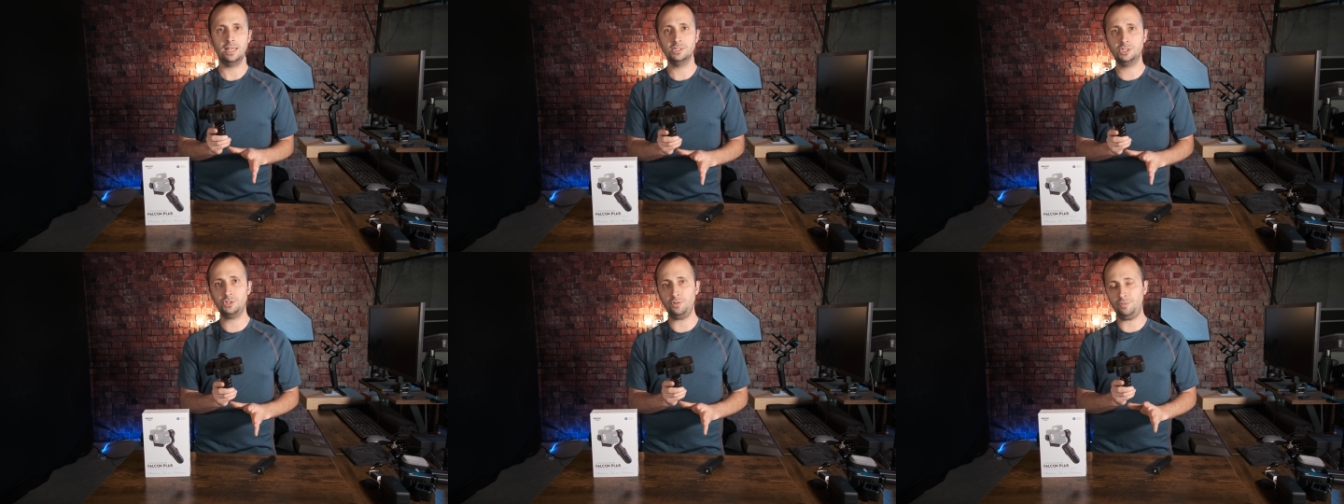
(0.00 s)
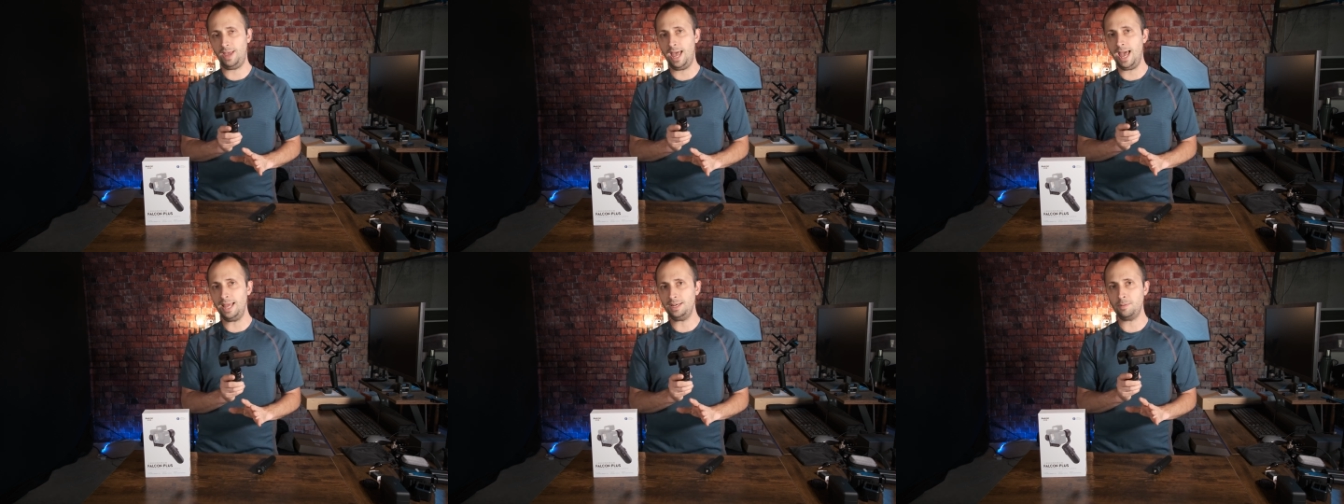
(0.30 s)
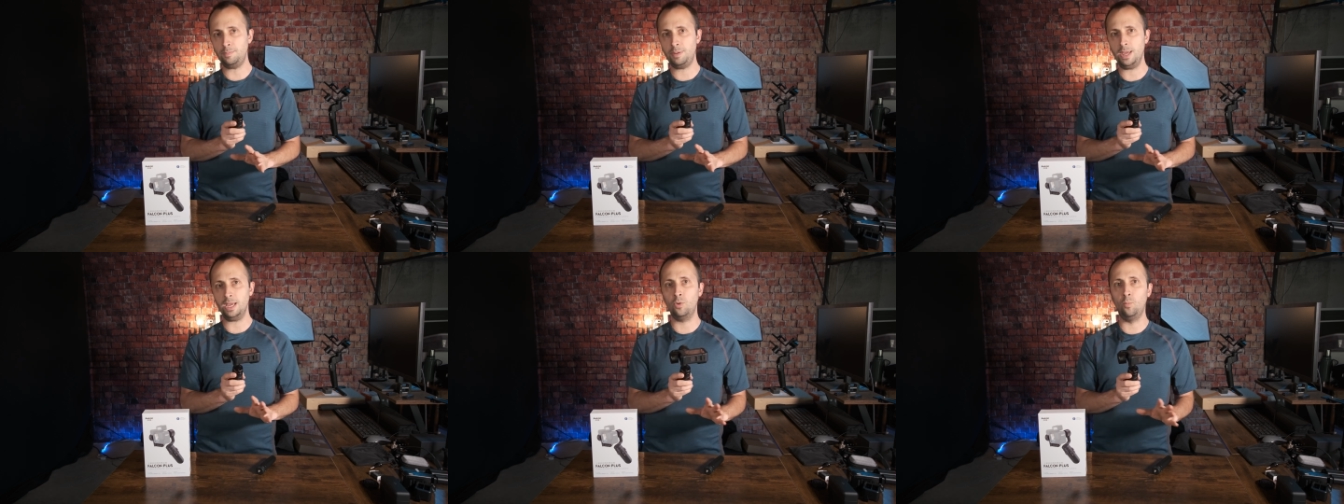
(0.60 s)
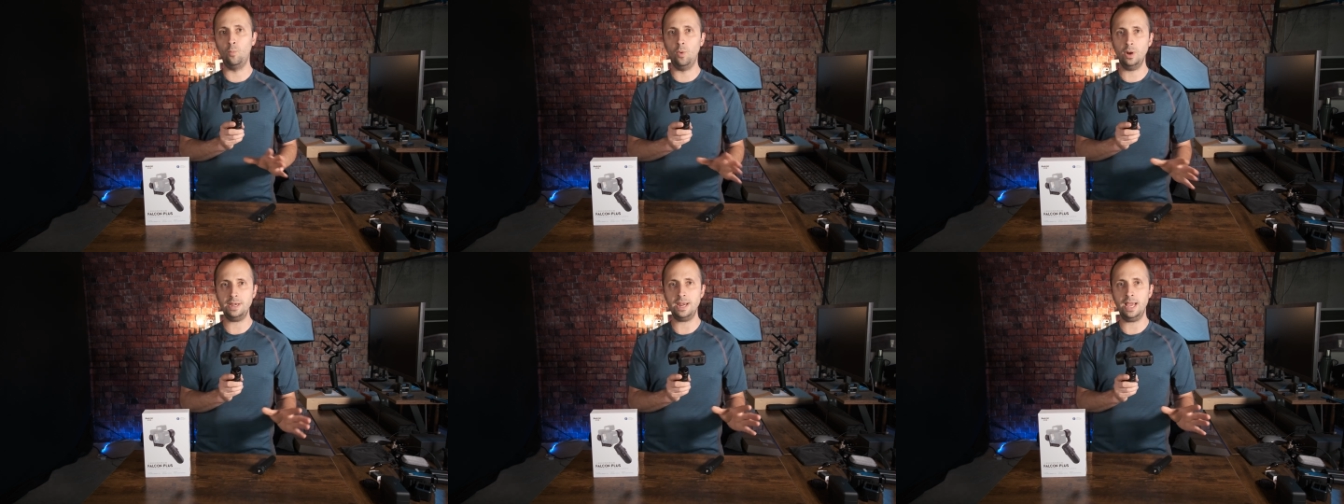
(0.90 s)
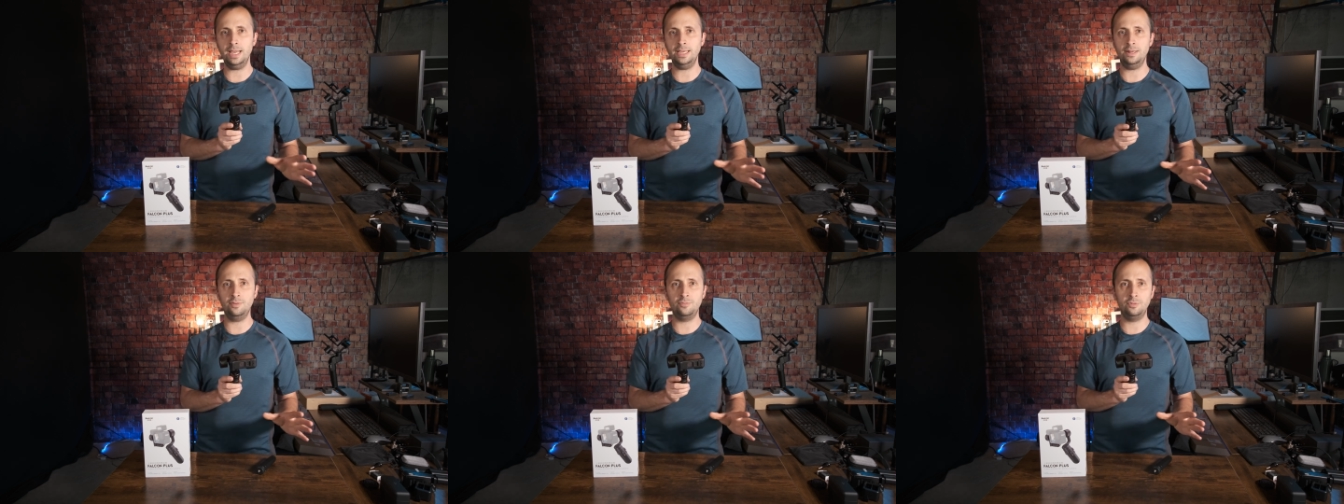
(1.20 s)
So if I had to pick one
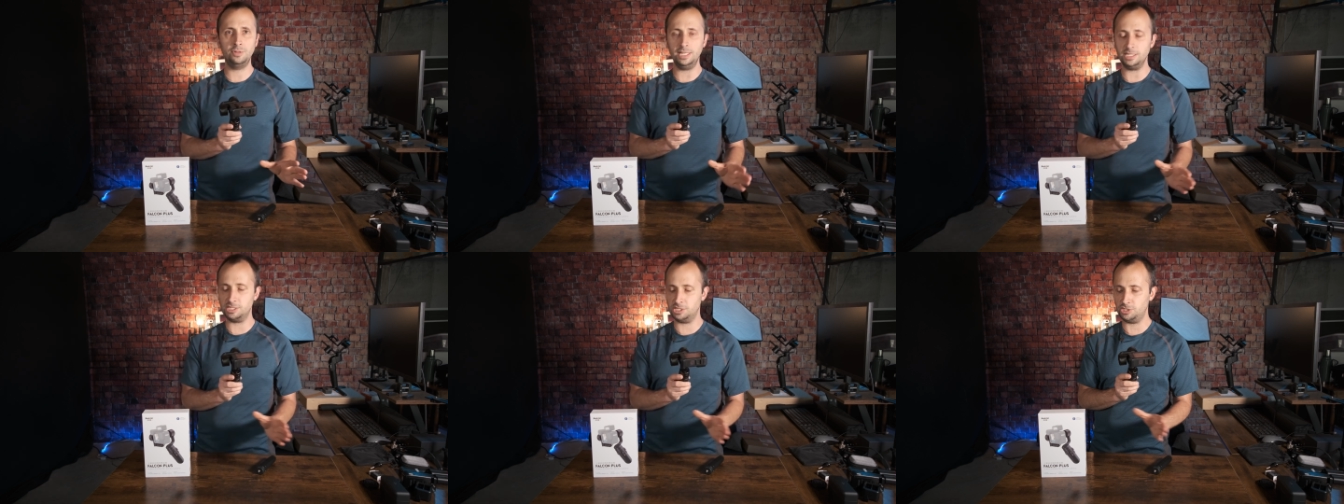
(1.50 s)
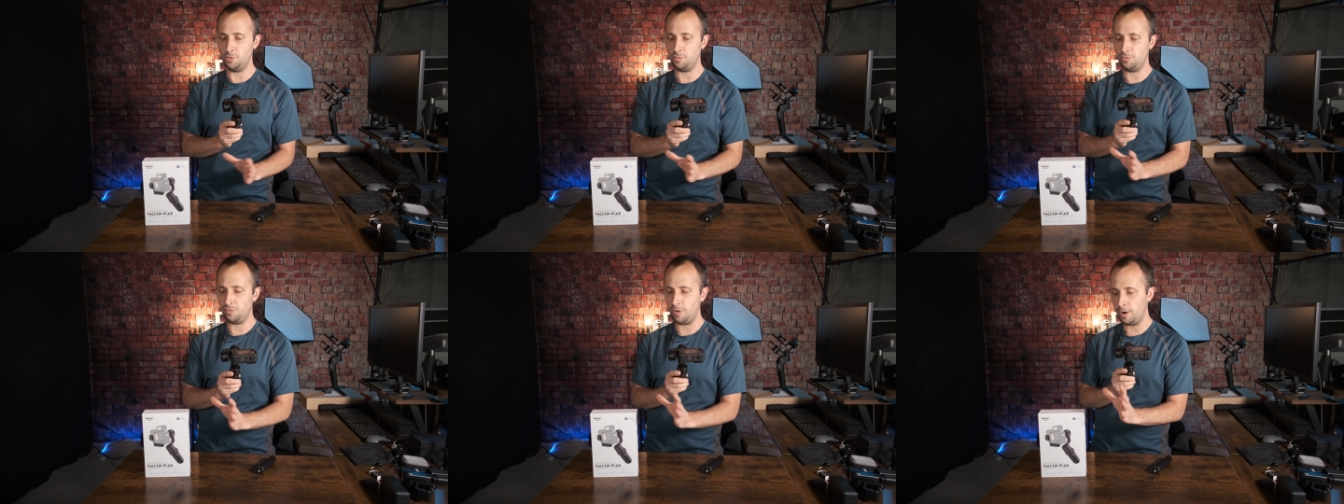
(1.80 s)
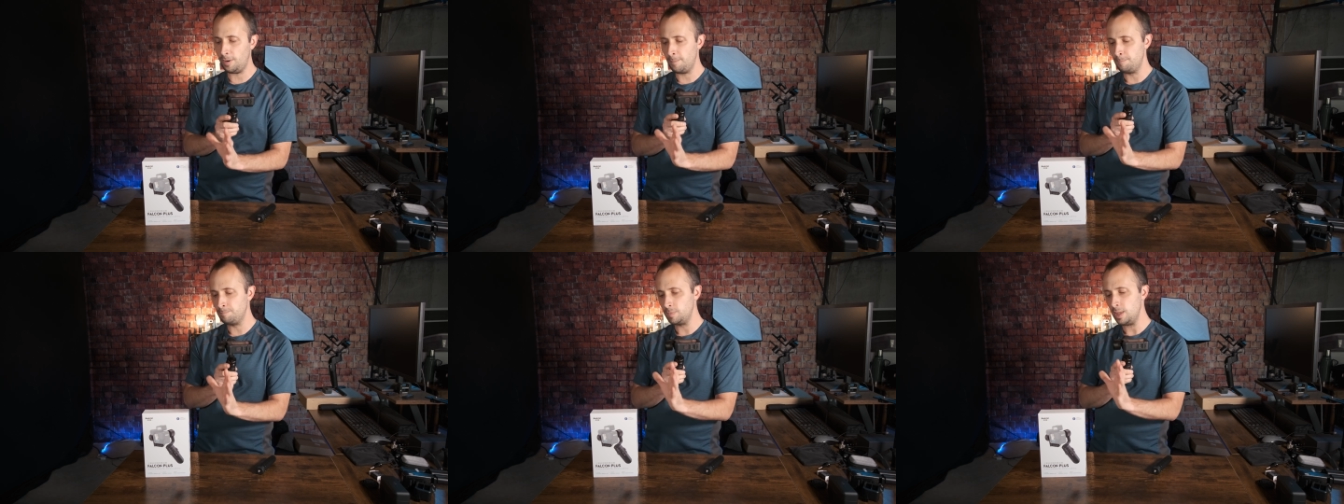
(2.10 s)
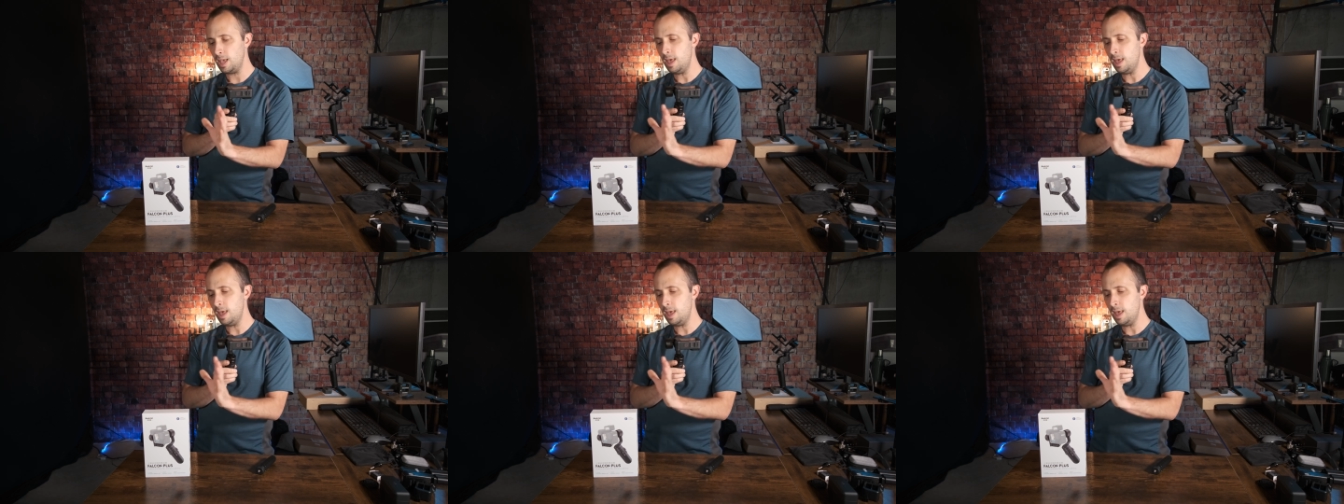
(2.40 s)
negative with this so far,